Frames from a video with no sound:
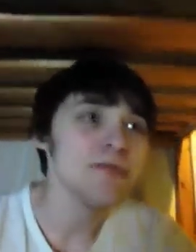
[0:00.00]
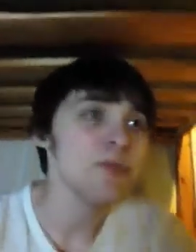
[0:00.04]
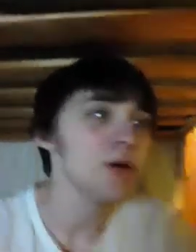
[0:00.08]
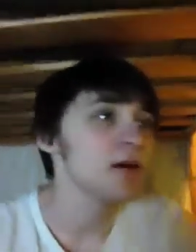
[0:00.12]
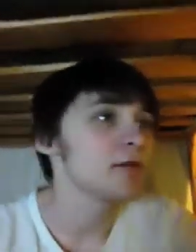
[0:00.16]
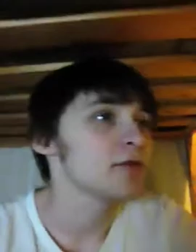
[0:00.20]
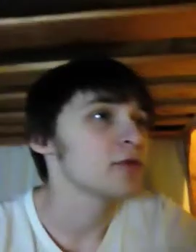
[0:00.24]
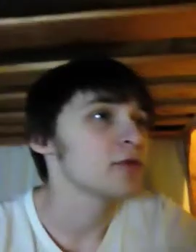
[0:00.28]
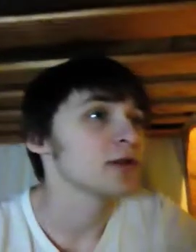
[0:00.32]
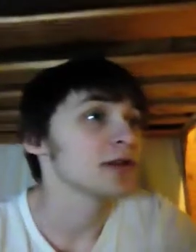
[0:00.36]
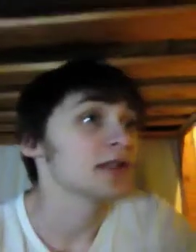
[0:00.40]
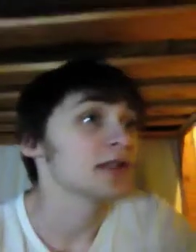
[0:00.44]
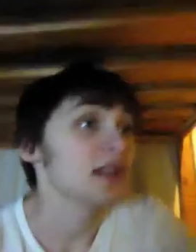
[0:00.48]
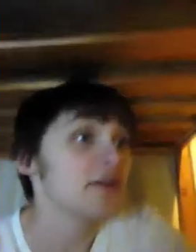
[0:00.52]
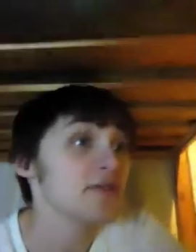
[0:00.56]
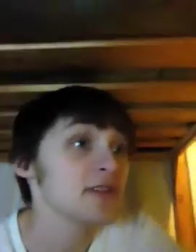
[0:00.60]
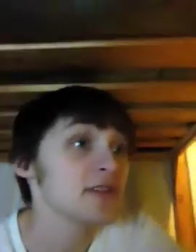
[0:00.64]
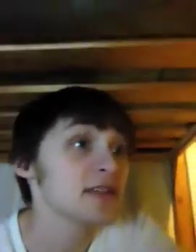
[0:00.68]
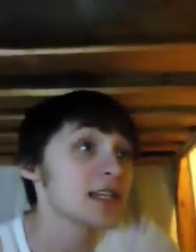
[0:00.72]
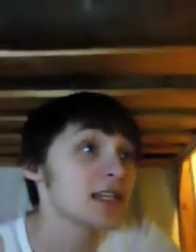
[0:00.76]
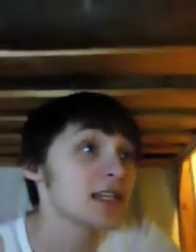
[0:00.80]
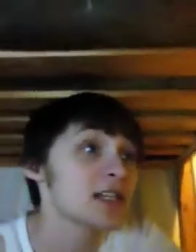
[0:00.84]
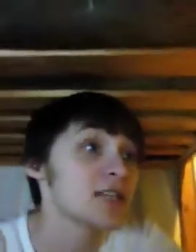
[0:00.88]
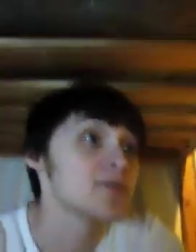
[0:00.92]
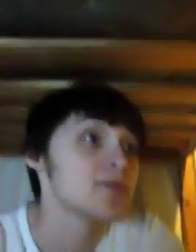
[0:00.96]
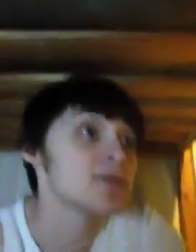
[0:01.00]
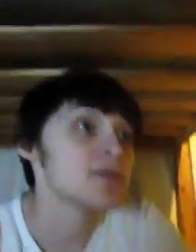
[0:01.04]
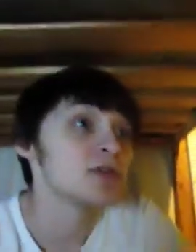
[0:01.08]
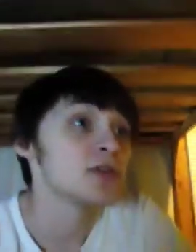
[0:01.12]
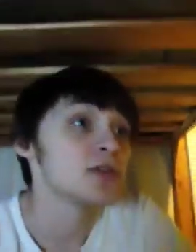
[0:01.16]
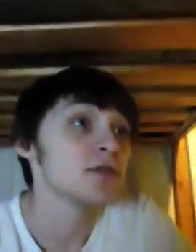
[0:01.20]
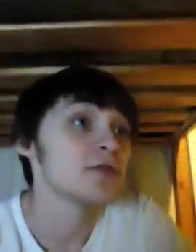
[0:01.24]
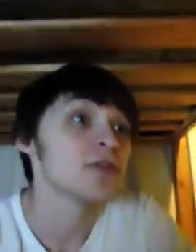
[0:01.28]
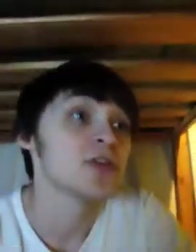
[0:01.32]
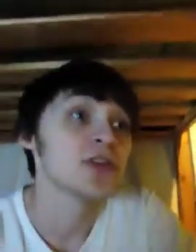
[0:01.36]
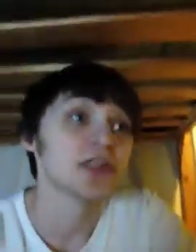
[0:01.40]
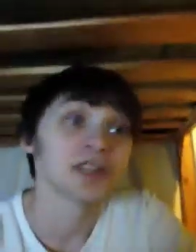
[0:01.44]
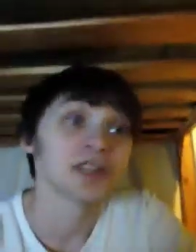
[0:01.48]
But for another set
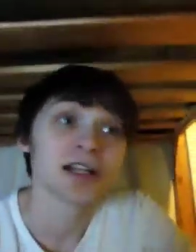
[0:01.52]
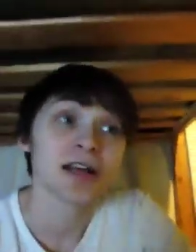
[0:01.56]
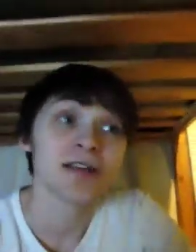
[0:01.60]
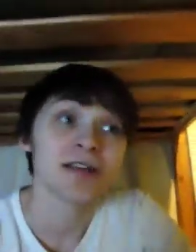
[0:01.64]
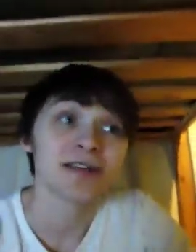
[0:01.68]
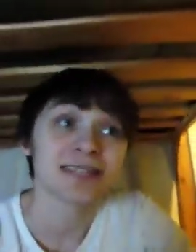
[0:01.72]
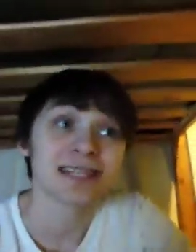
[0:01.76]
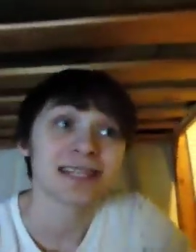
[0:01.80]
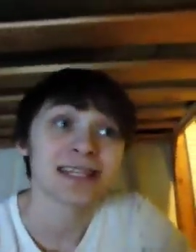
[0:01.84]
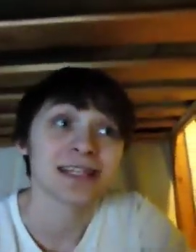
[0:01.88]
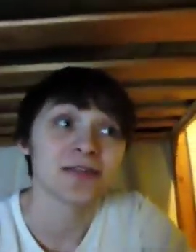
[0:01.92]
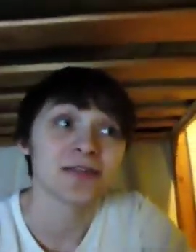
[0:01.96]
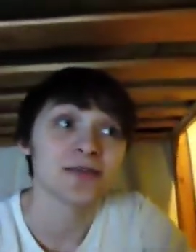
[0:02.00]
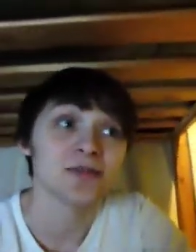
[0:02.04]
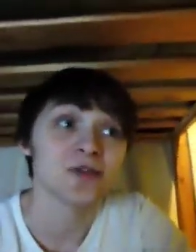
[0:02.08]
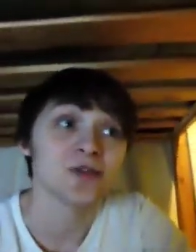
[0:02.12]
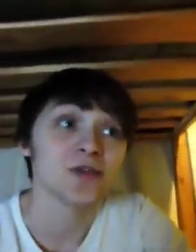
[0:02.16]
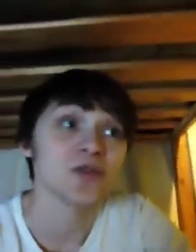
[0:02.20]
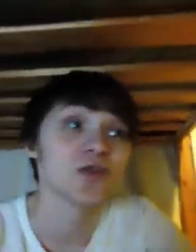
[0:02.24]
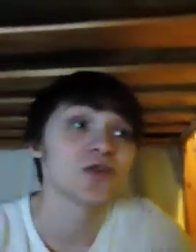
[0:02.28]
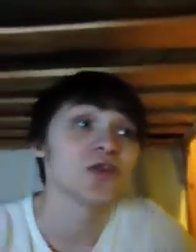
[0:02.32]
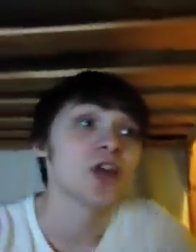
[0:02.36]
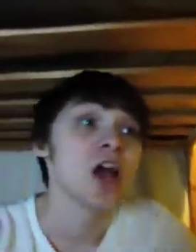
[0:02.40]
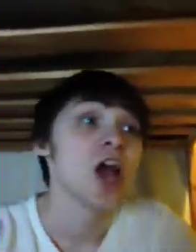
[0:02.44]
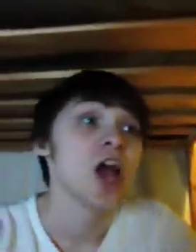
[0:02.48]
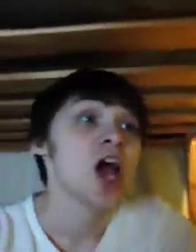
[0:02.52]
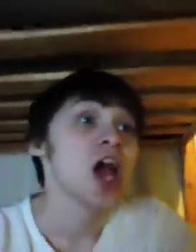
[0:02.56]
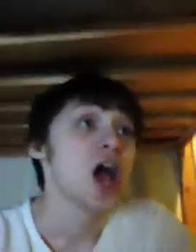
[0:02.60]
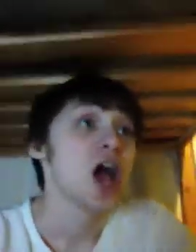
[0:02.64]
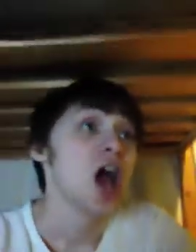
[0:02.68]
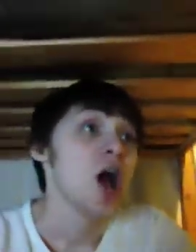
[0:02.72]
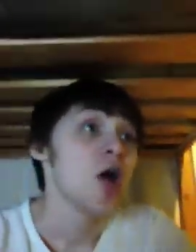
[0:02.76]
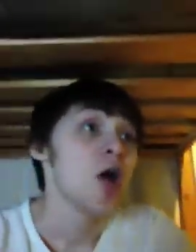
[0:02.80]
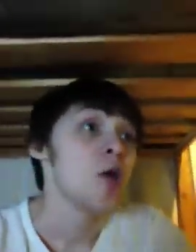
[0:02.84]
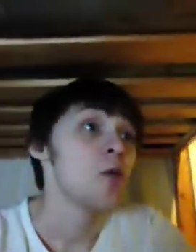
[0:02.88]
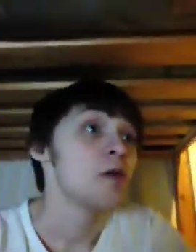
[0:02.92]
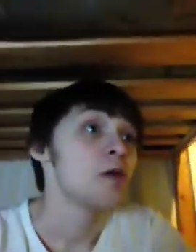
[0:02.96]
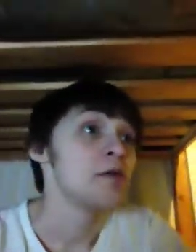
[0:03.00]
of duels,
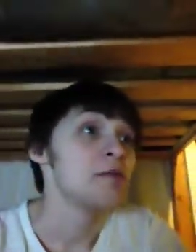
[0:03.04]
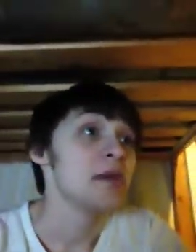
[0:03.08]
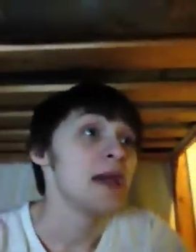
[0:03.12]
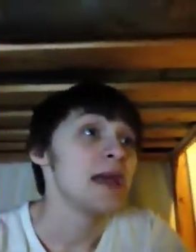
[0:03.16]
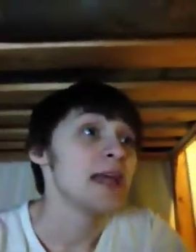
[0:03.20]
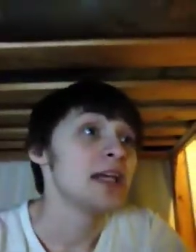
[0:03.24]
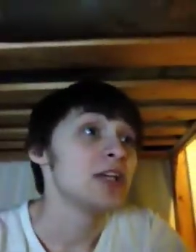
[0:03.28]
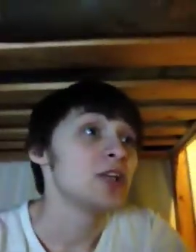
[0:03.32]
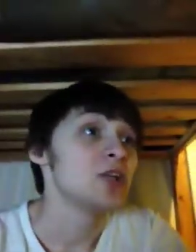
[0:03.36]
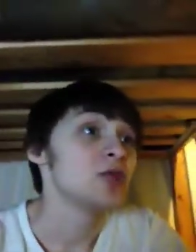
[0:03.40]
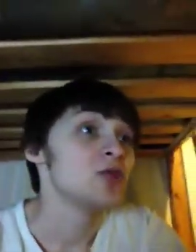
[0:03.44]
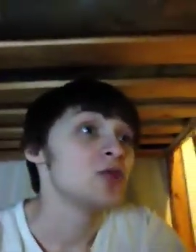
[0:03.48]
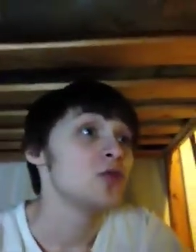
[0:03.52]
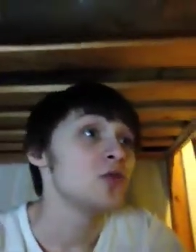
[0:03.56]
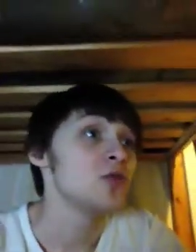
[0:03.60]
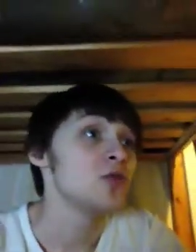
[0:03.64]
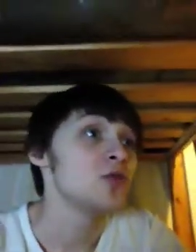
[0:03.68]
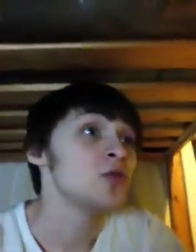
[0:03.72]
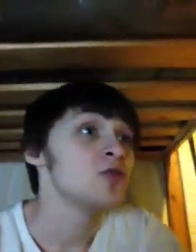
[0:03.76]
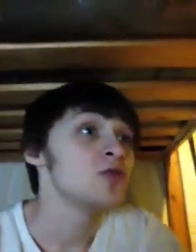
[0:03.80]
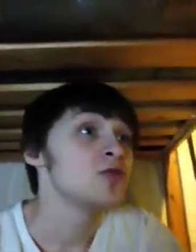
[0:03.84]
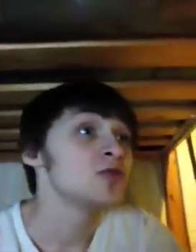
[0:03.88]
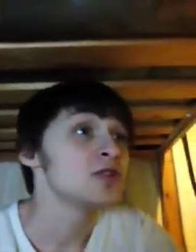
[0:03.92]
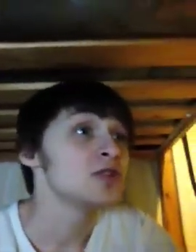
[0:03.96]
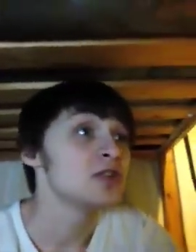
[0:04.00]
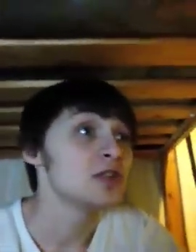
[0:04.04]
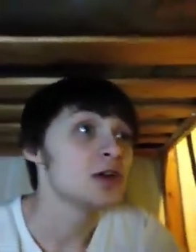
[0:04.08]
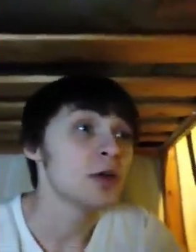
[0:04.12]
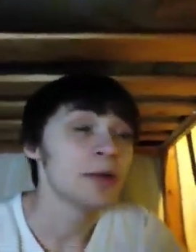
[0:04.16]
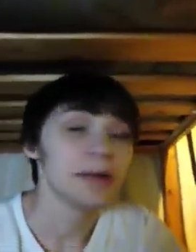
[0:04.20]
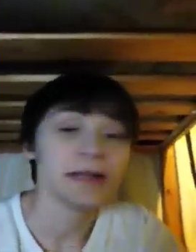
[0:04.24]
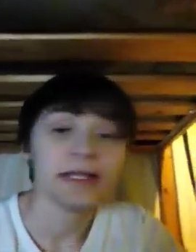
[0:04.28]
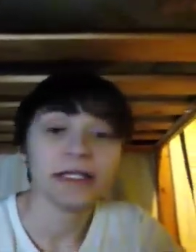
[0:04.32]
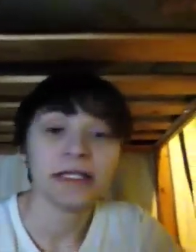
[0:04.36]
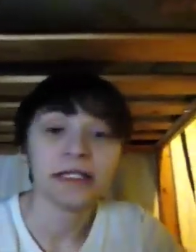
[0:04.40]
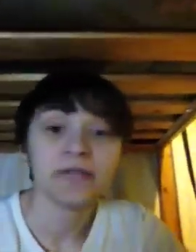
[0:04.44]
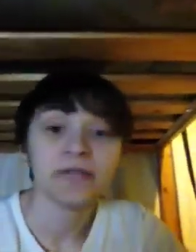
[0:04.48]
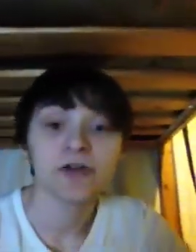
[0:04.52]
we may do
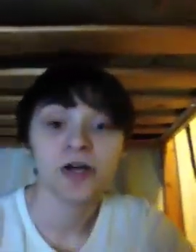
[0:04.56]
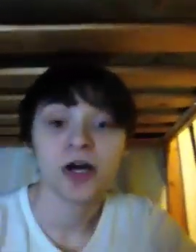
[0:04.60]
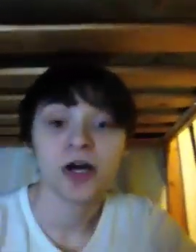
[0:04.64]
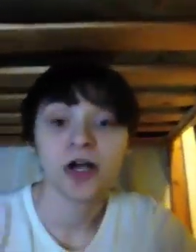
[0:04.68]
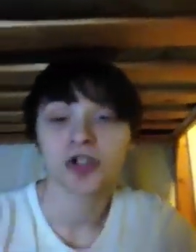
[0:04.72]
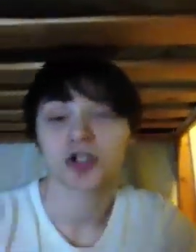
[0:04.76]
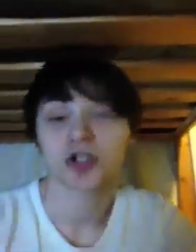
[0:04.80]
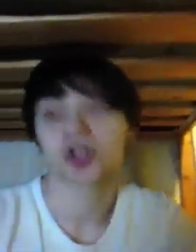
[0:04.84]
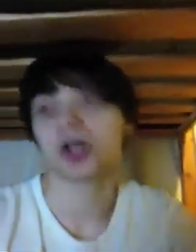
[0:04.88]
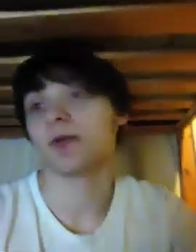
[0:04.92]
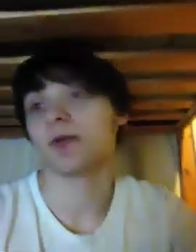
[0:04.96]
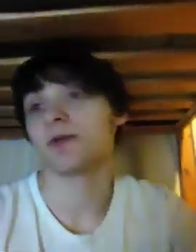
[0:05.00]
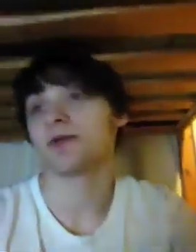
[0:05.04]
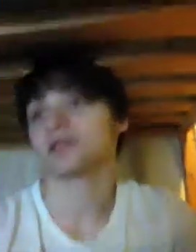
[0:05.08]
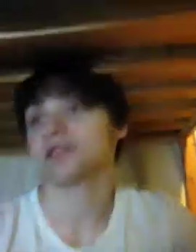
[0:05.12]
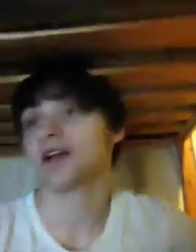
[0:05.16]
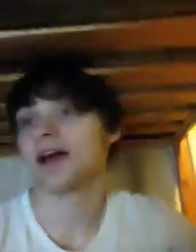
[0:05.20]
completely different archetypes.